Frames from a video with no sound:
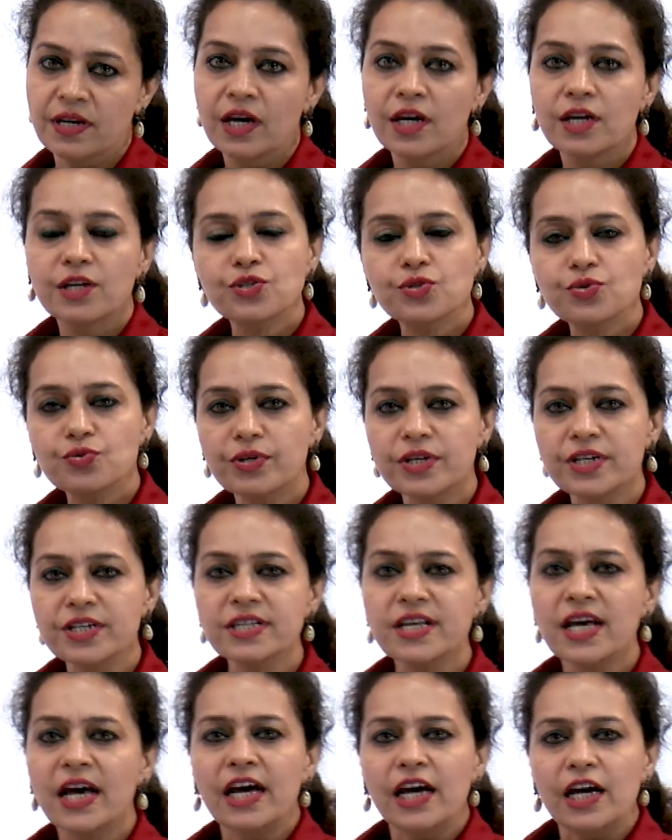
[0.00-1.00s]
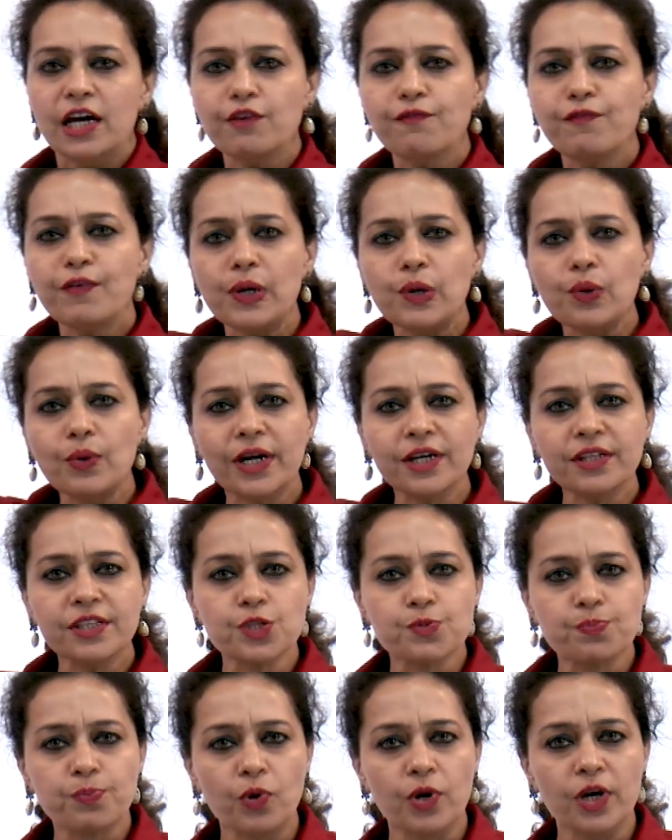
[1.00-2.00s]
Students, if we look at this
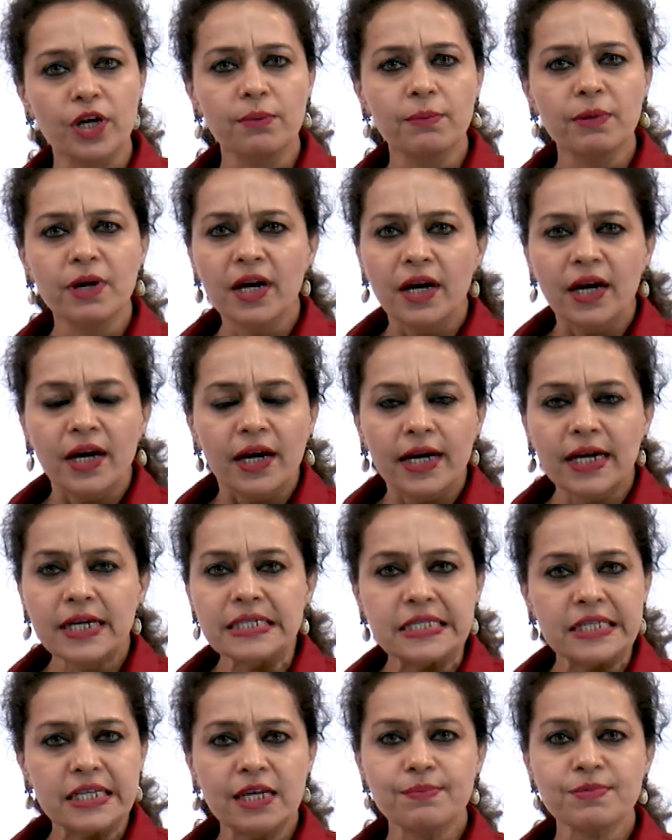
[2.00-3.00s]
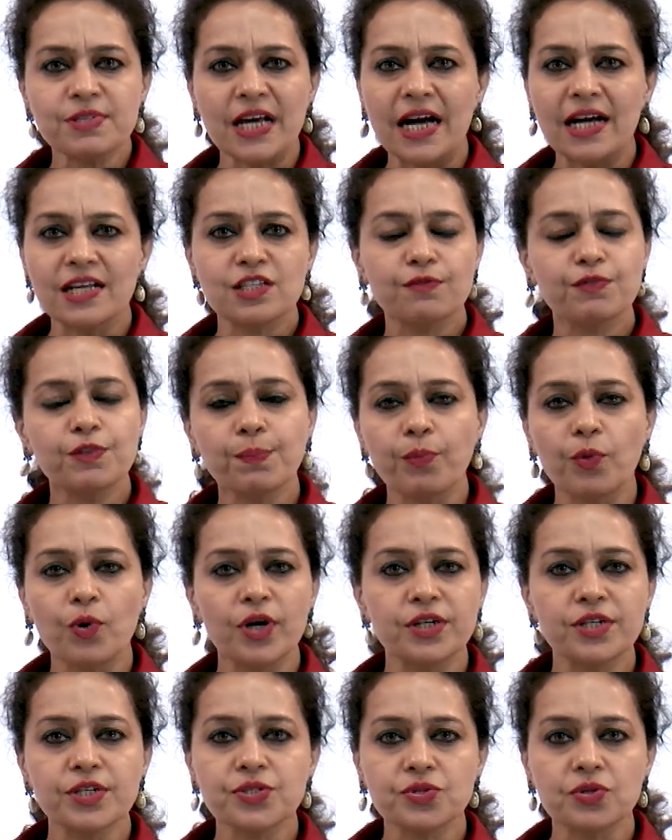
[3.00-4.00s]
poem, it seems as if the poet
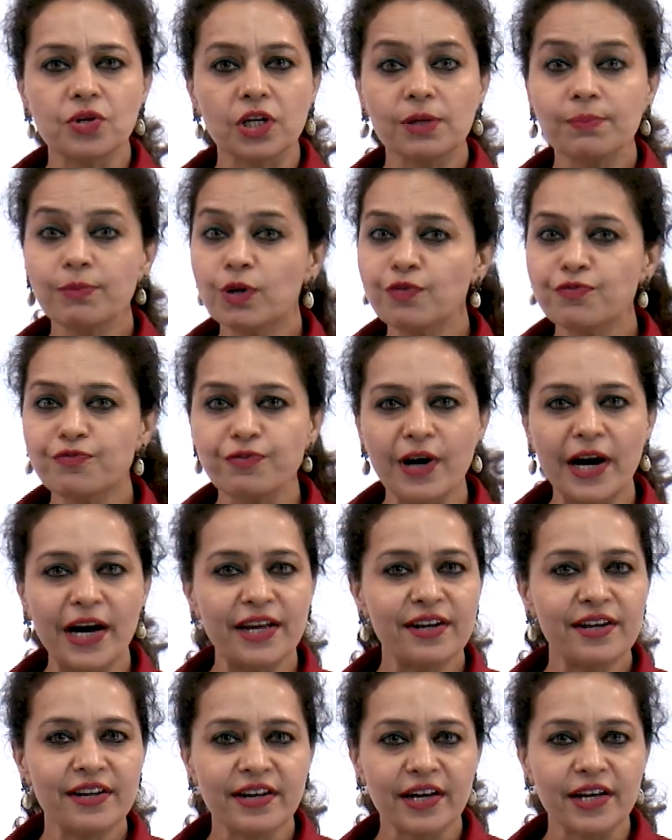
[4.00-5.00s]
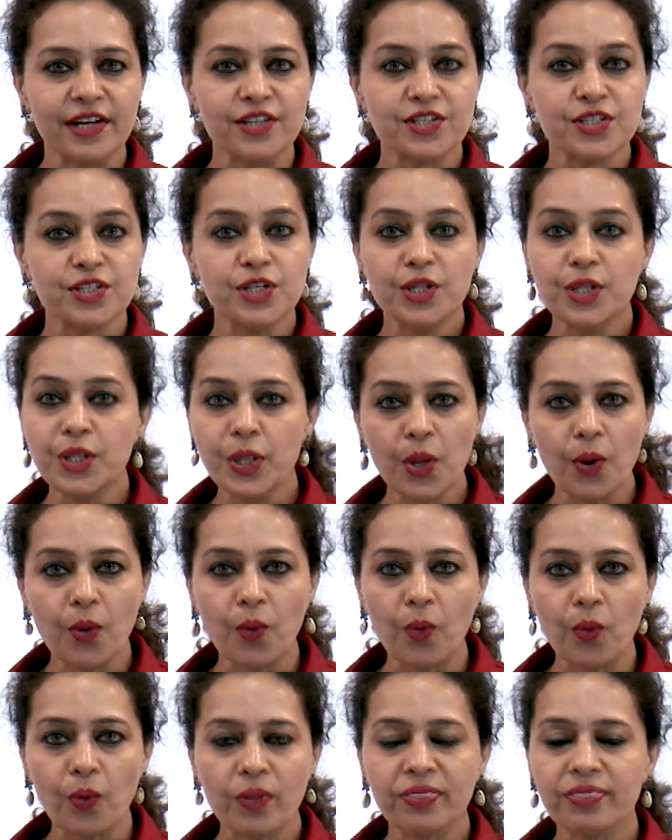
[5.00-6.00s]
is talking about fire and ice. No,
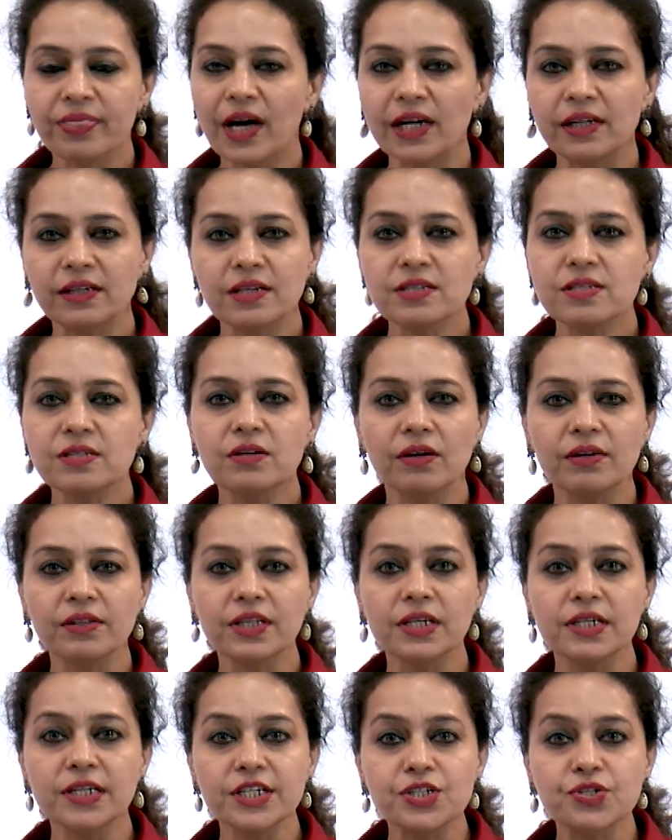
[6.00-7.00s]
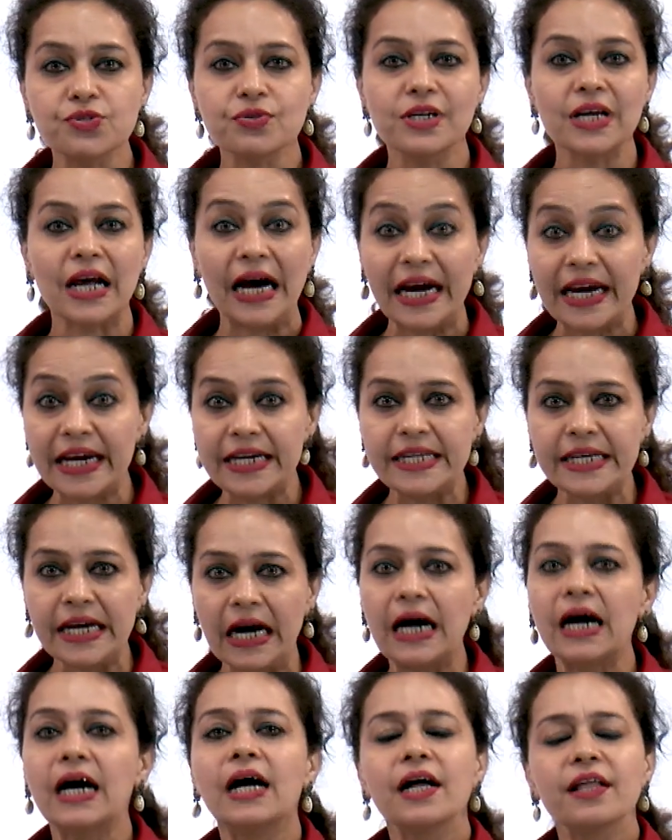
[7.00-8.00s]
that is not the literal idea
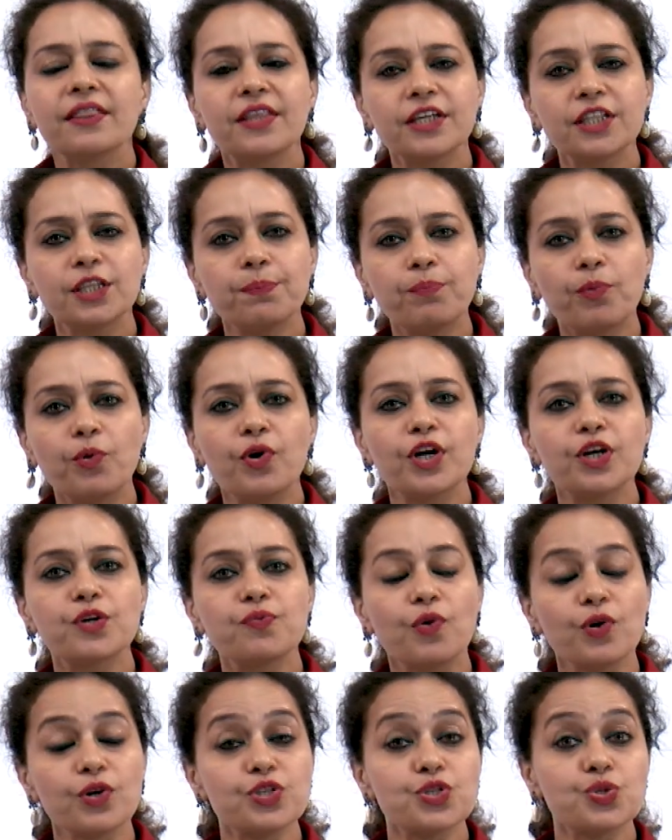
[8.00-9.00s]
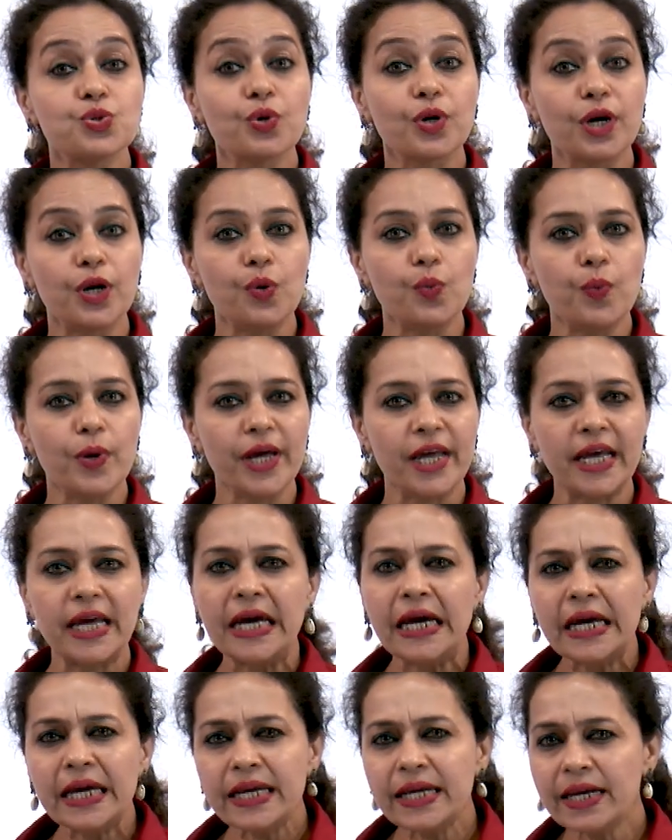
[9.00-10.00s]
that the poet wants to convey.
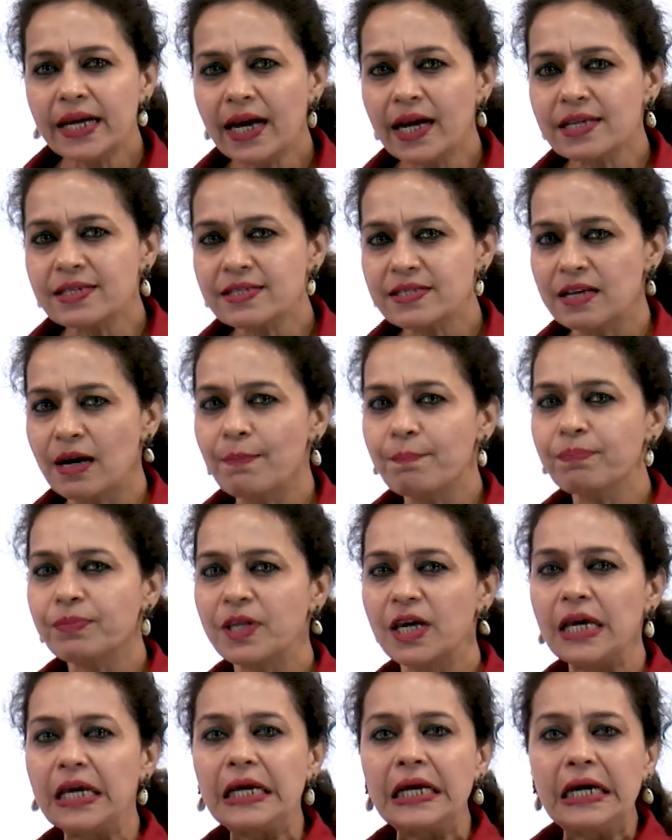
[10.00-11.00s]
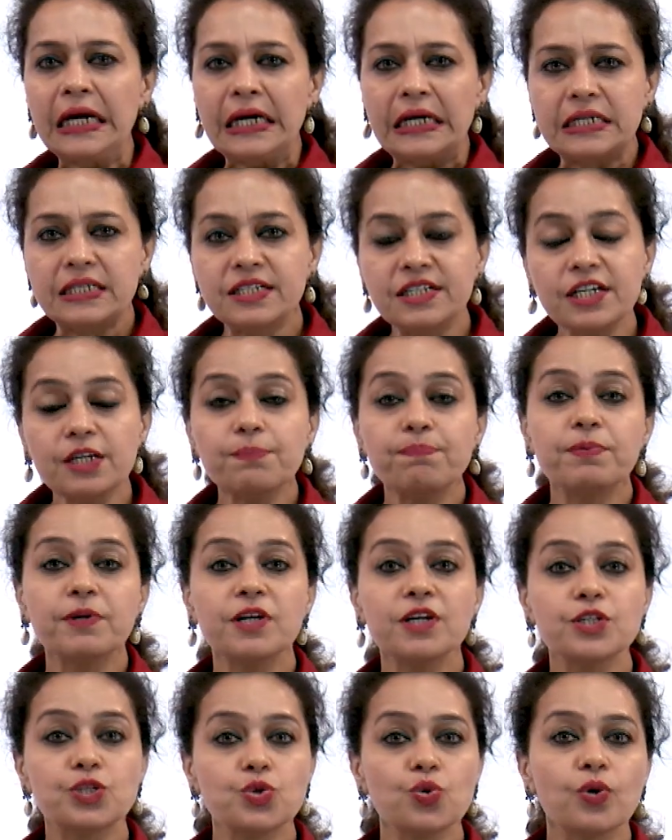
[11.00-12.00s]
He has something deeper
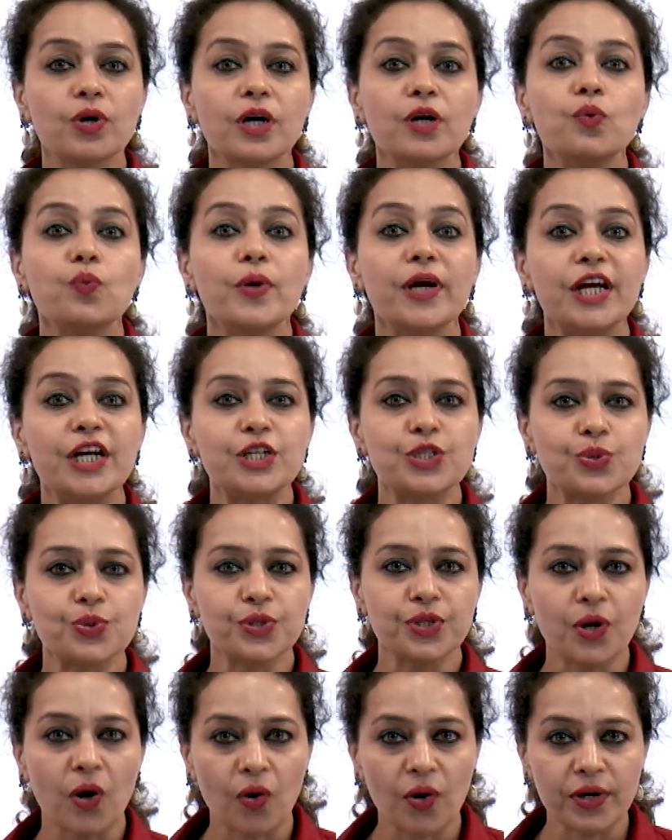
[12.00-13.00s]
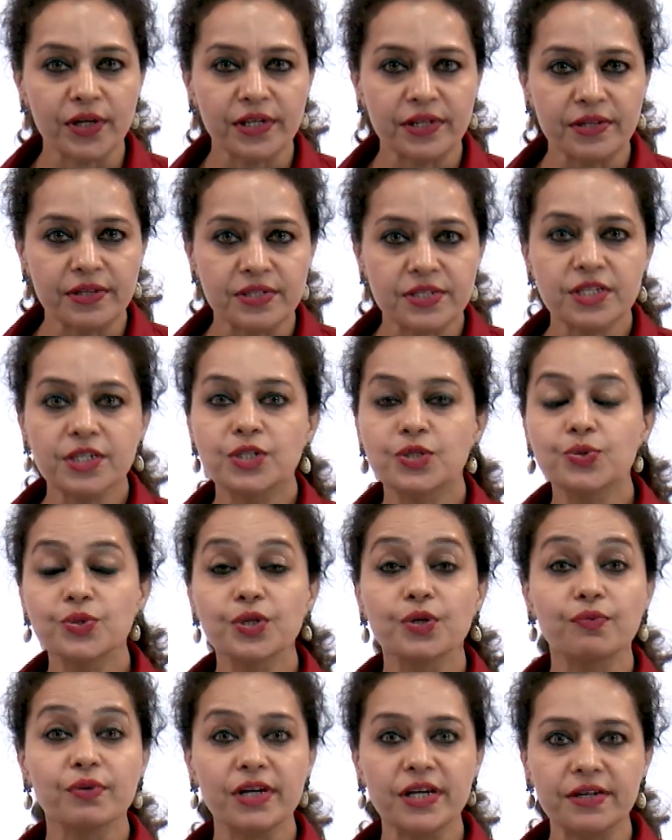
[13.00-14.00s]
to convey to the audience, to the
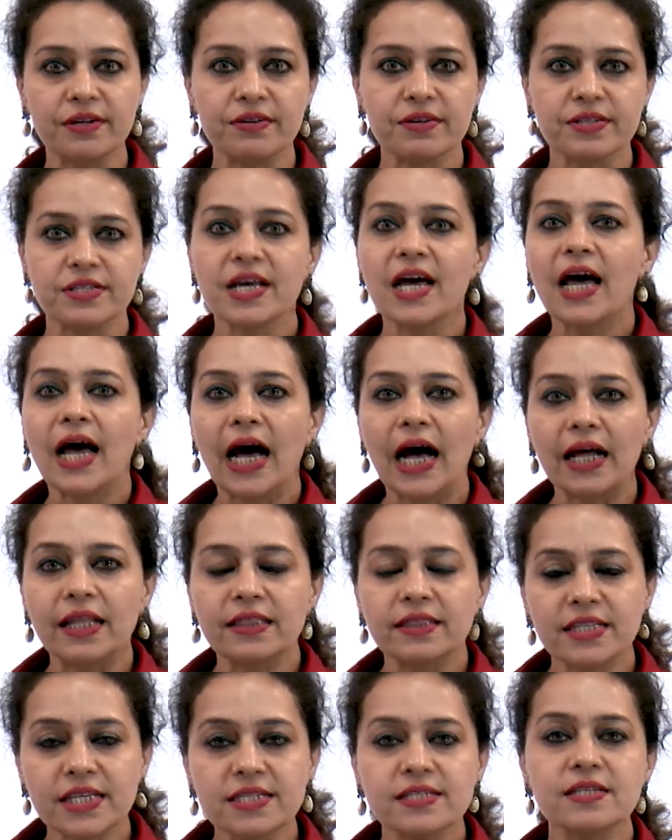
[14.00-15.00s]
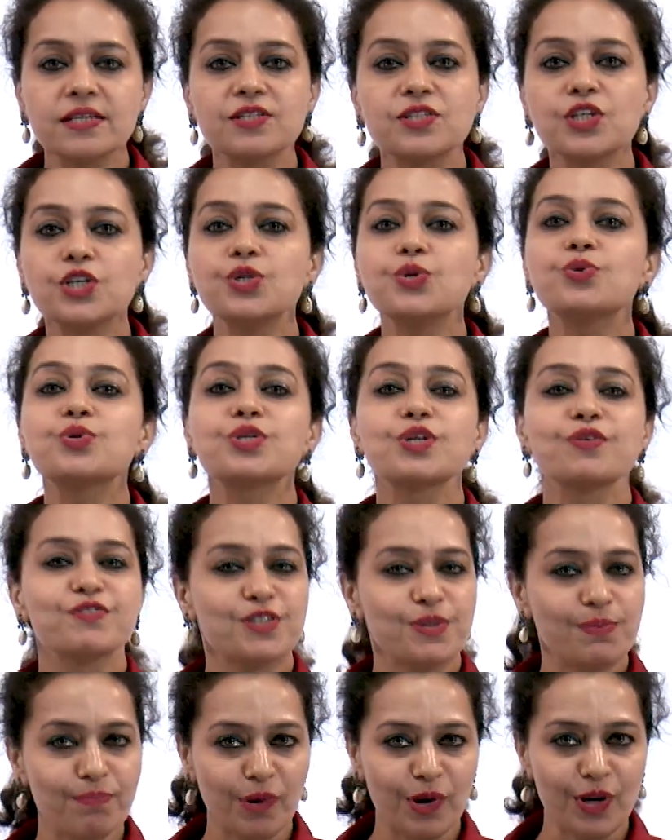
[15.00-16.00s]
readers, and this is the use of
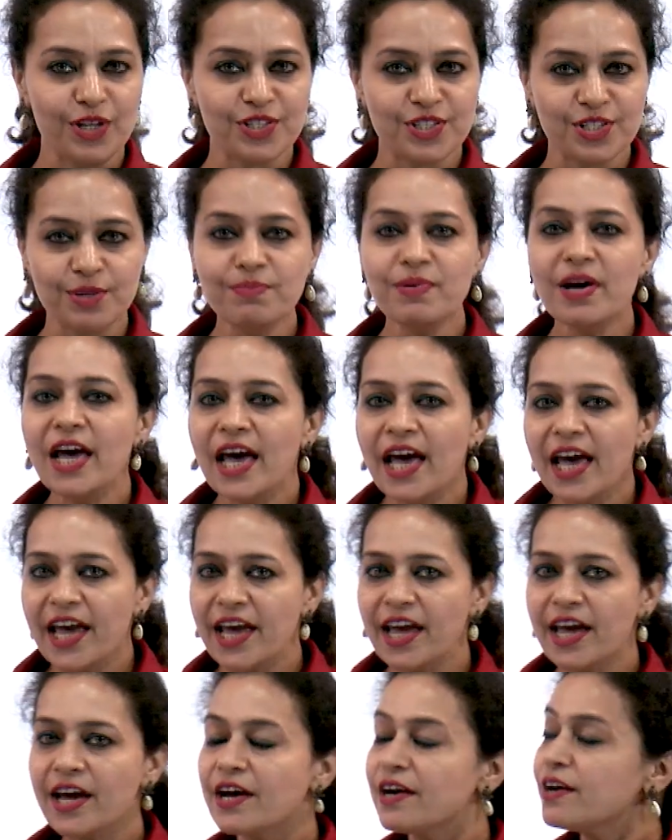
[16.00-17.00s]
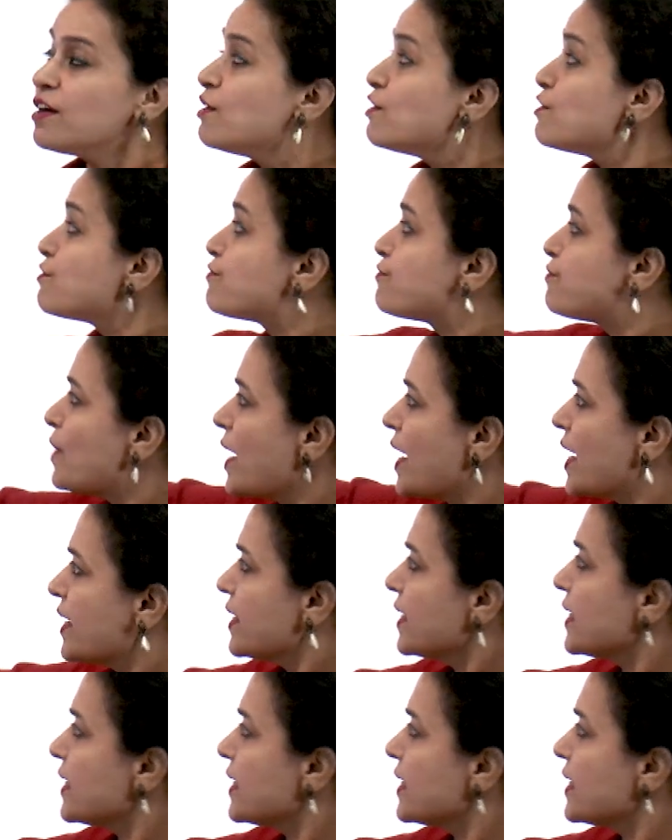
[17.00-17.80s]
symbolism. Here, fire and